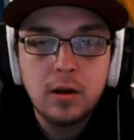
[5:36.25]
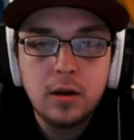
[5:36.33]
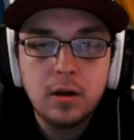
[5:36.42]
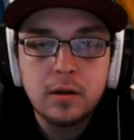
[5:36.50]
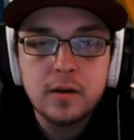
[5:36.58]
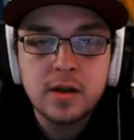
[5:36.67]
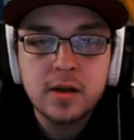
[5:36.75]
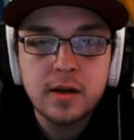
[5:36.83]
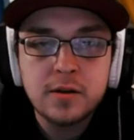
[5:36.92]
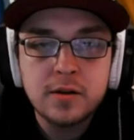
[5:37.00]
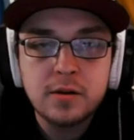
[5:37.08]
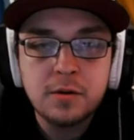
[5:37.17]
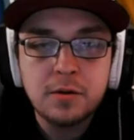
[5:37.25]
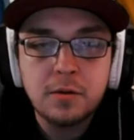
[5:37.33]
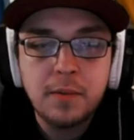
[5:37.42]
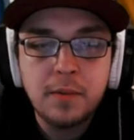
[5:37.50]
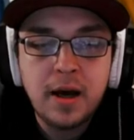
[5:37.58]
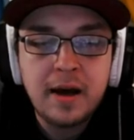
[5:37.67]
Decides to
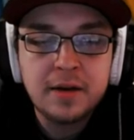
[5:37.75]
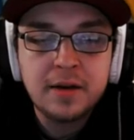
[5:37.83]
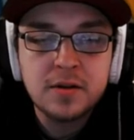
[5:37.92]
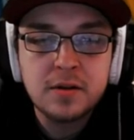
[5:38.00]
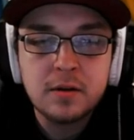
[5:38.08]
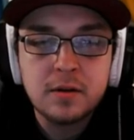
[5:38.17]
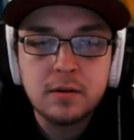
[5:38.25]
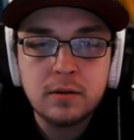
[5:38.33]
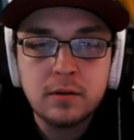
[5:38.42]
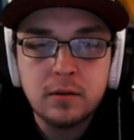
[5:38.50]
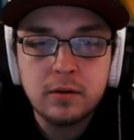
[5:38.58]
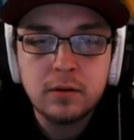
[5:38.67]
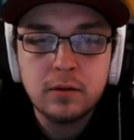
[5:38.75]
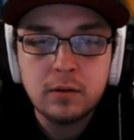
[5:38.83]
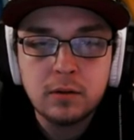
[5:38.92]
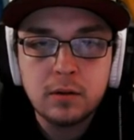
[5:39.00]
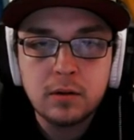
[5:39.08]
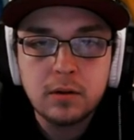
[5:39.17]
pass due to
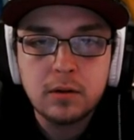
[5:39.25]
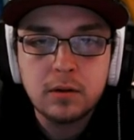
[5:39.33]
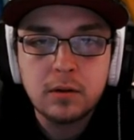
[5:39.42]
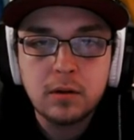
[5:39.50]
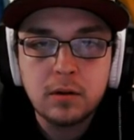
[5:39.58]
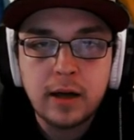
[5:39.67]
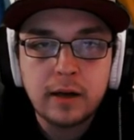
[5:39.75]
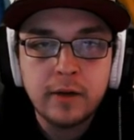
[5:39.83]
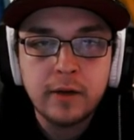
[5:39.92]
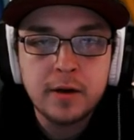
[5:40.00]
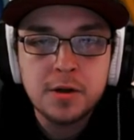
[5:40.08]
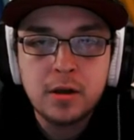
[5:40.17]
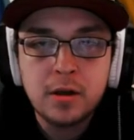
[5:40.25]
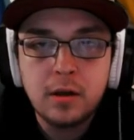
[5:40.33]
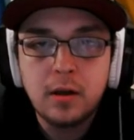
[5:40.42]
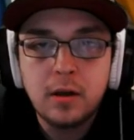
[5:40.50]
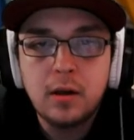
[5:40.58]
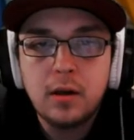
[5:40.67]
lack of energy.
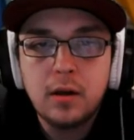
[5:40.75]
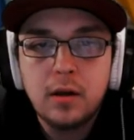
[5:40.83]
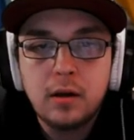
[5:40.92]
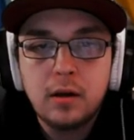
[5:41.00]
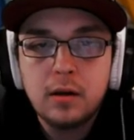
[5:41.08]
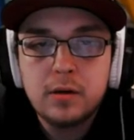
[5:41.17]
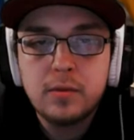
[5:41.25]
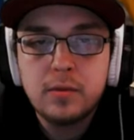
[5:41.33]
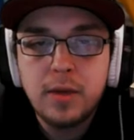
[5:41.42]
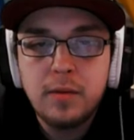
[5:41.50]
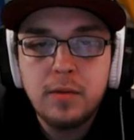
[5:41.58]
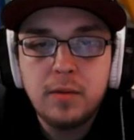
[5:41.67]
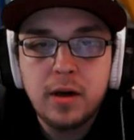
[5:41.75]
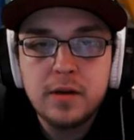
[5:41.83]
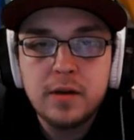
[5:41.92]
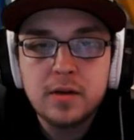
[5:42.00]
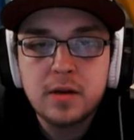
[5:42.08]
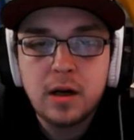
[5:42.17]
So Baby Buzz
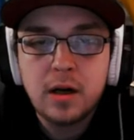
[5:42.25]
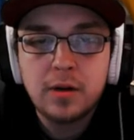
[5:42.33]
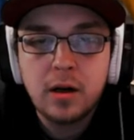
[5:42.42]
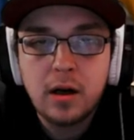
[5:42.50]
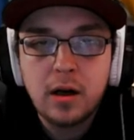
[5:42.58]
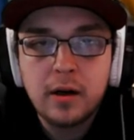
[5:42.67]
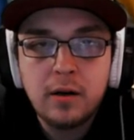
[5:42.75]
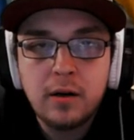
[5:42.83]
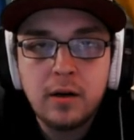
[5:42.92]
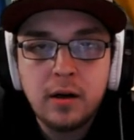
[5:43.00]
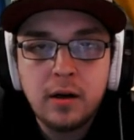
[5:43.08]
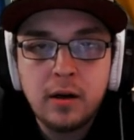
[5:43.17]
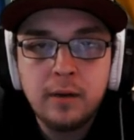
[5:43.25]
has got the knockout here,